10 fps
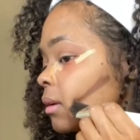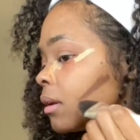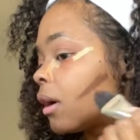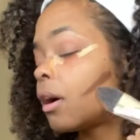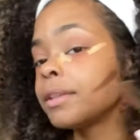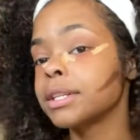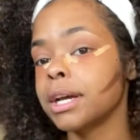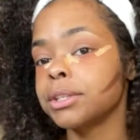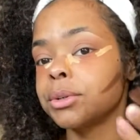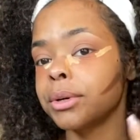all this
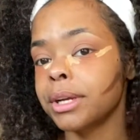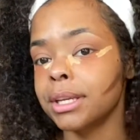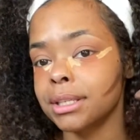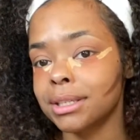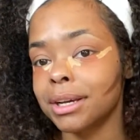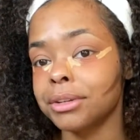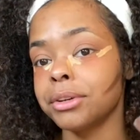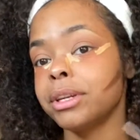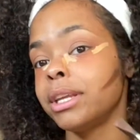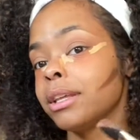contour is
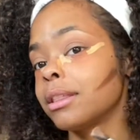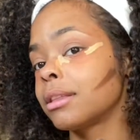underneath